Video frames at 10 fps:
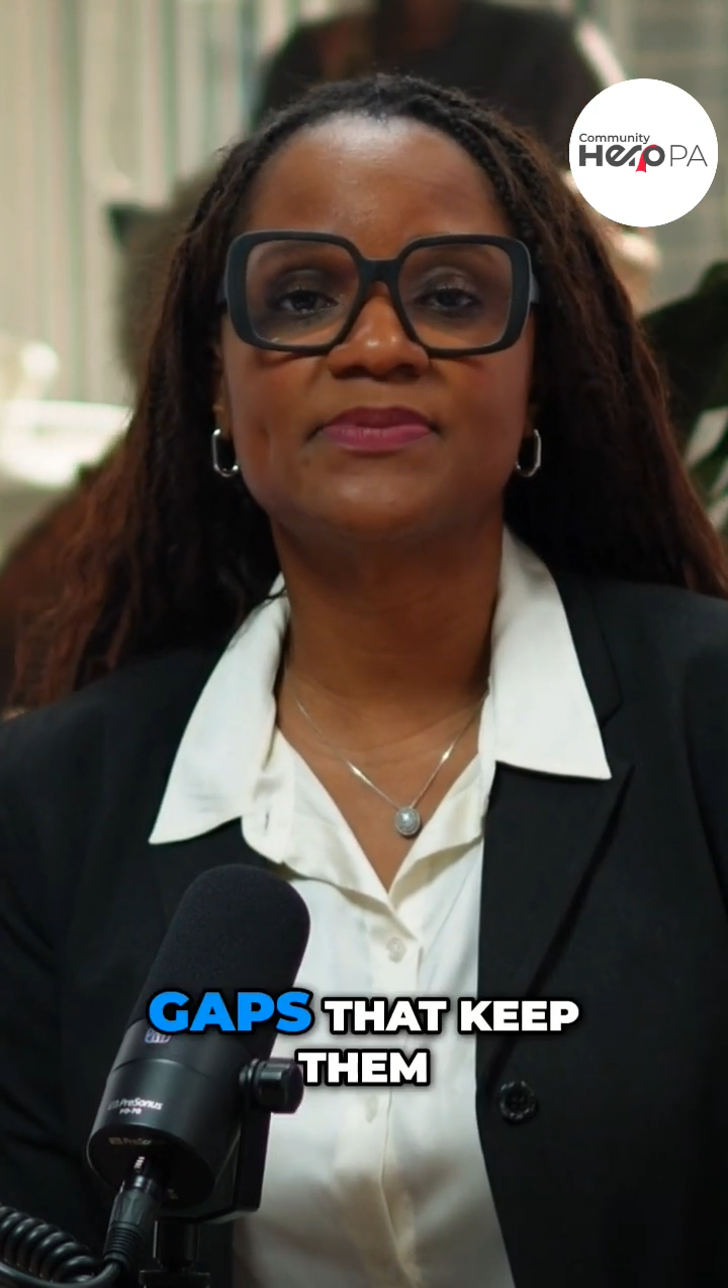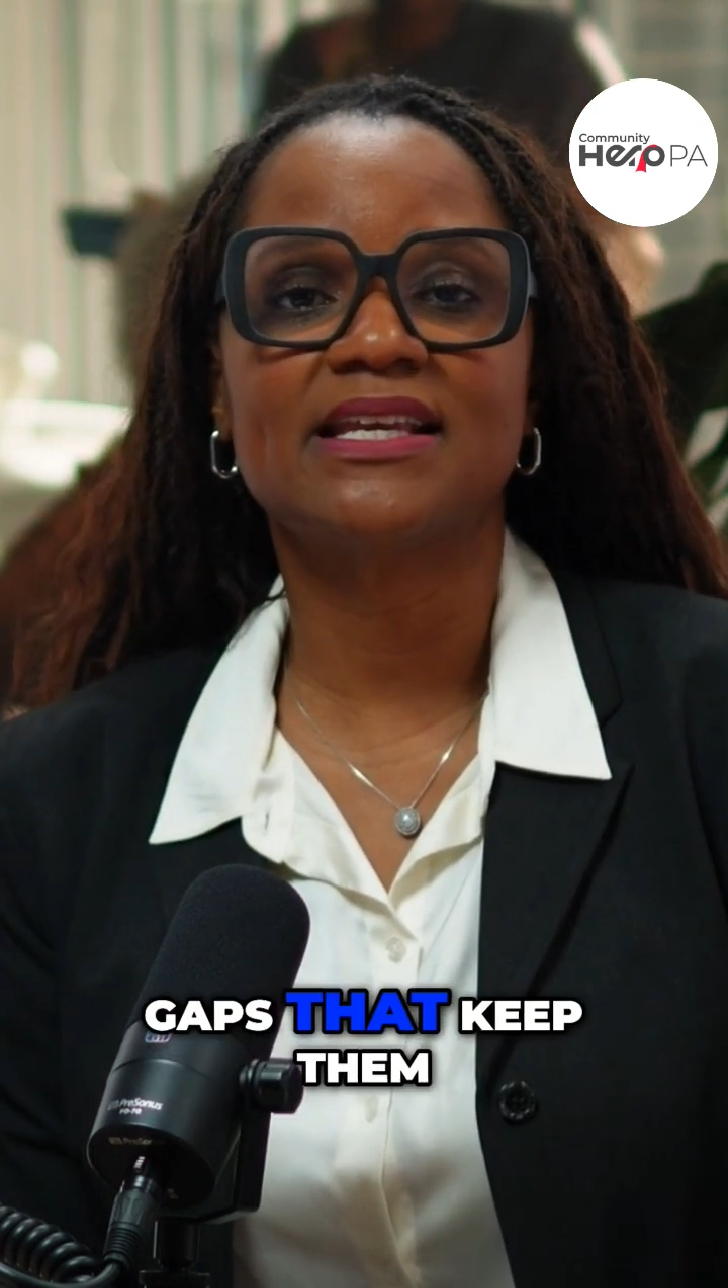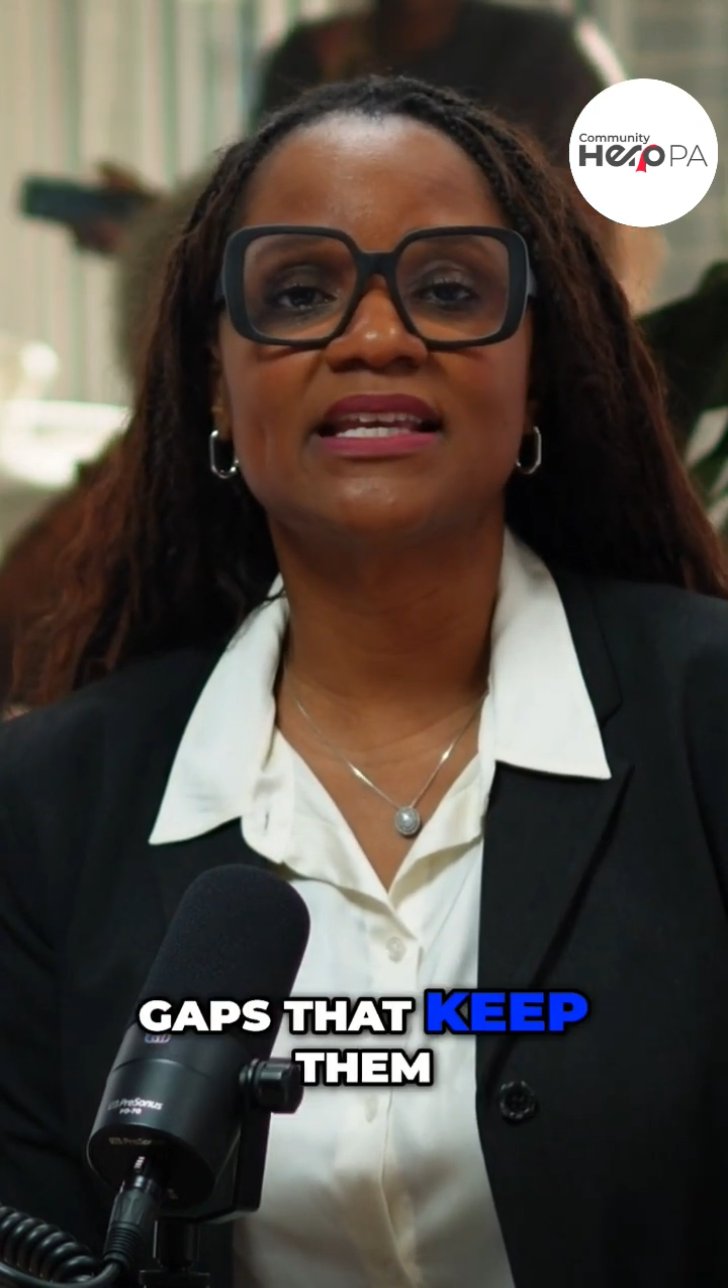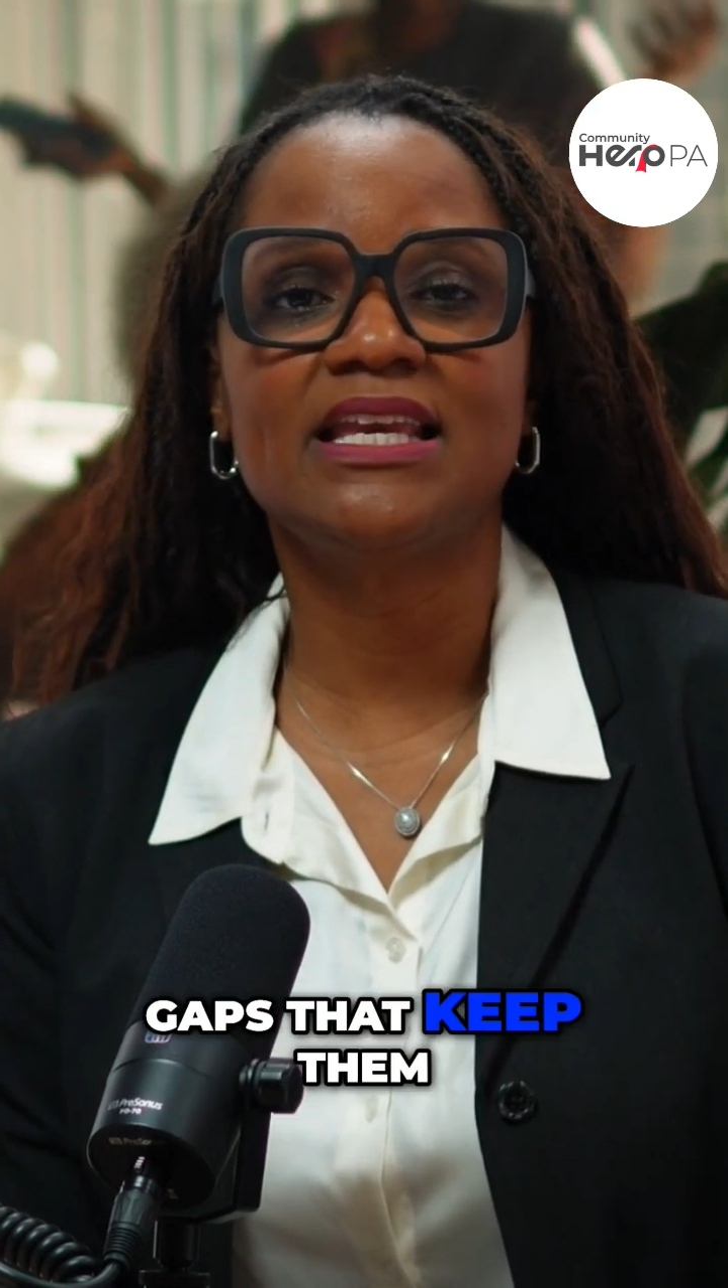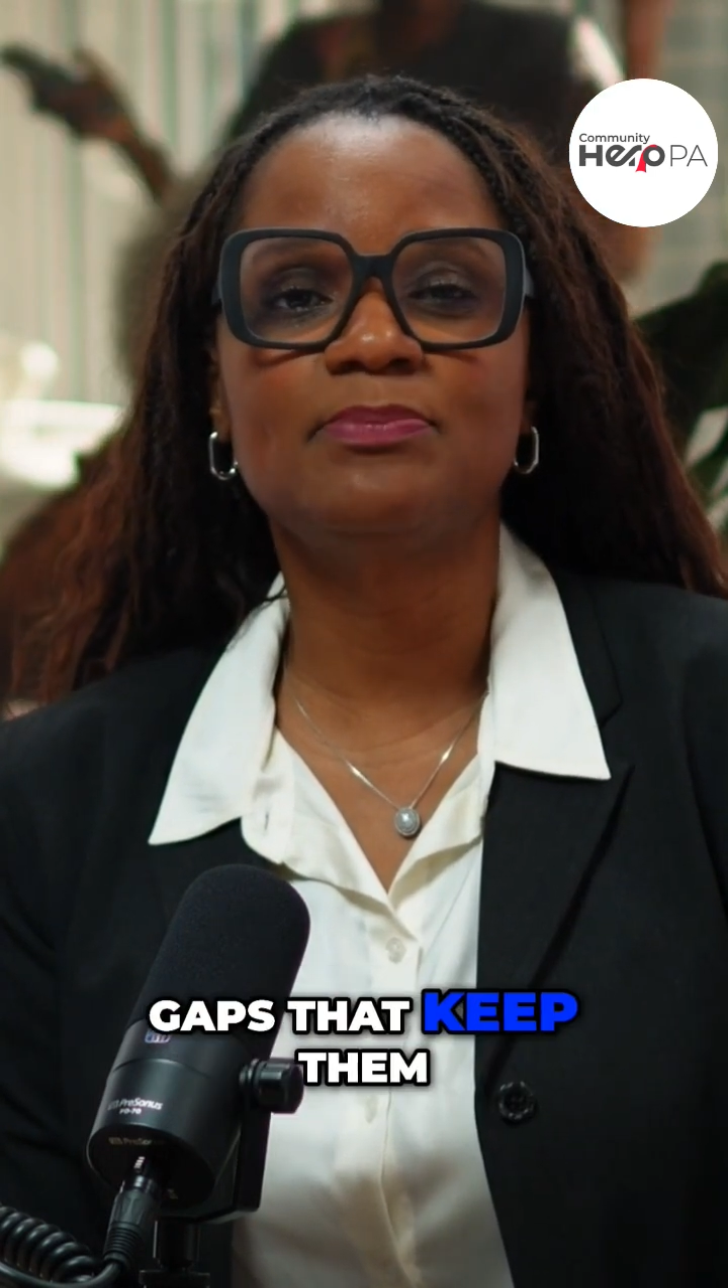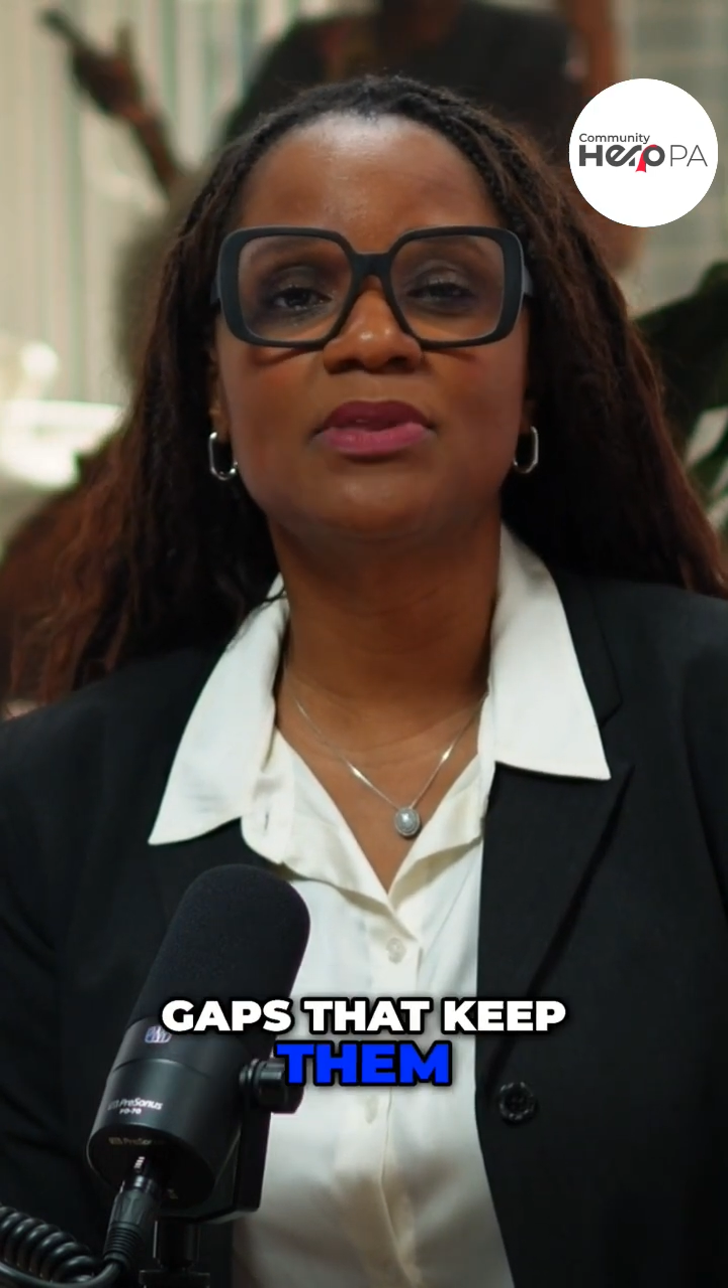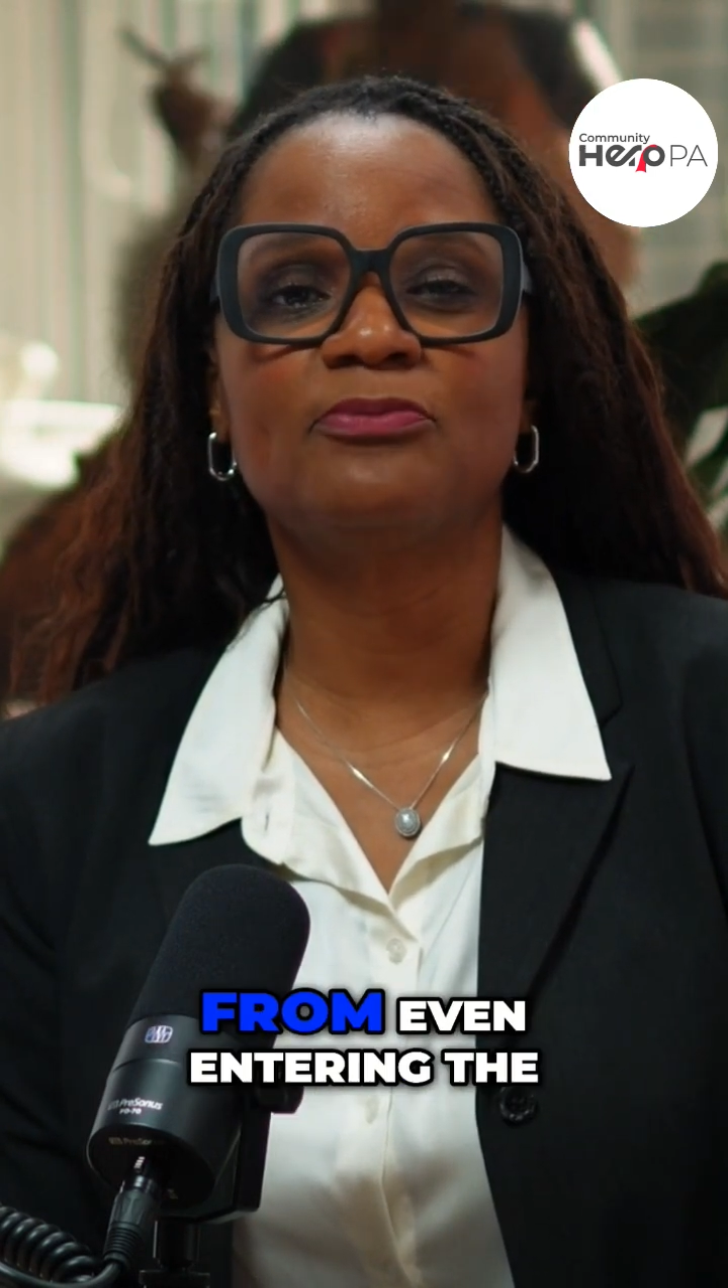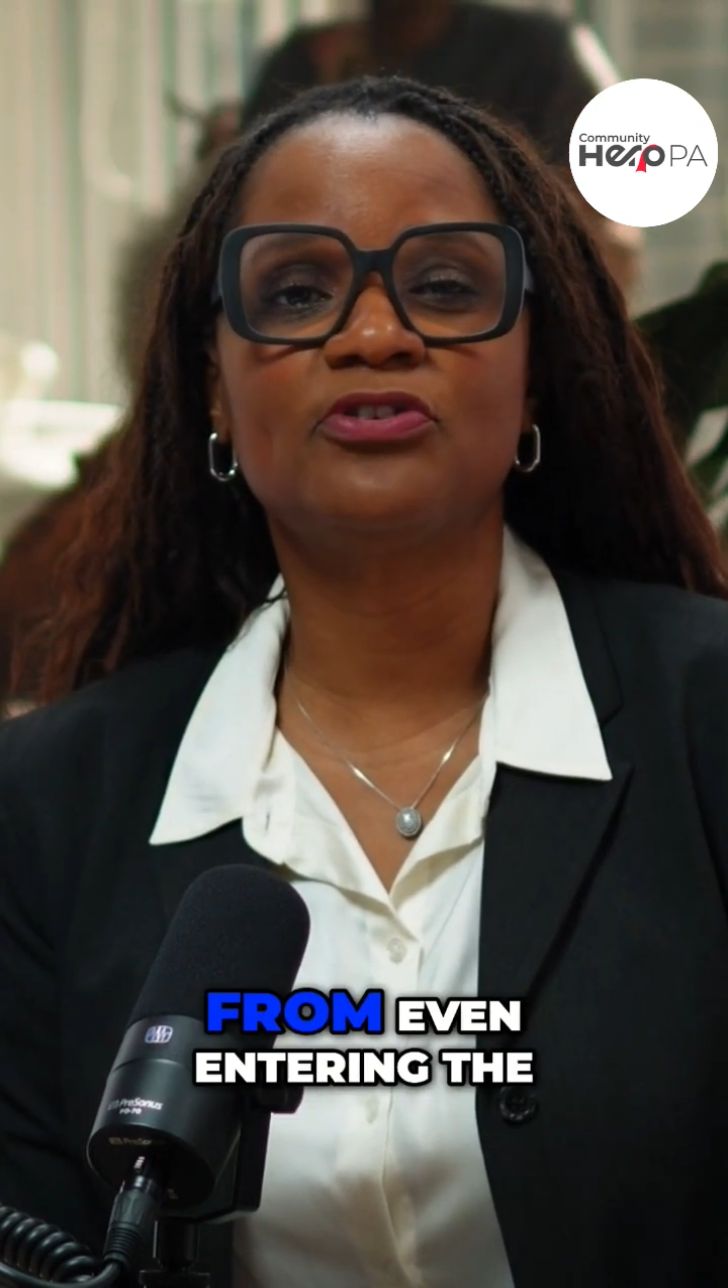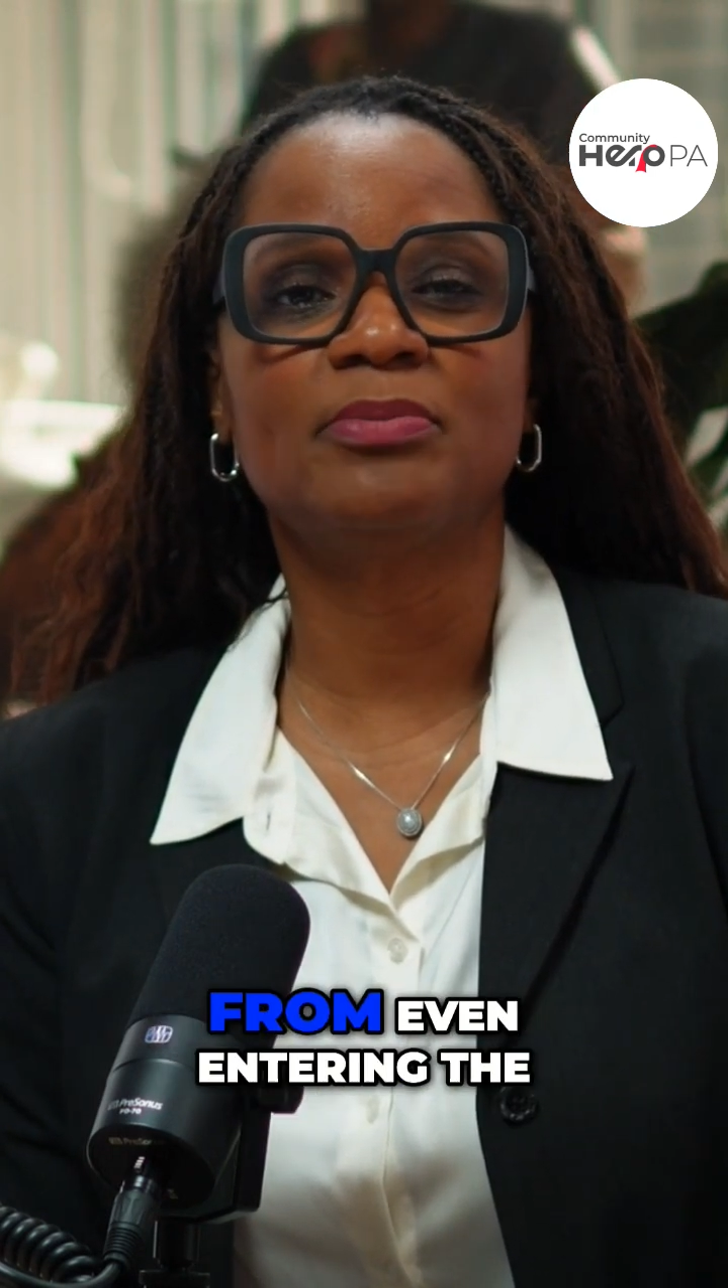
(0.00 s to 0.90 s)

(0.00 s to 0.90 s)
that keep them from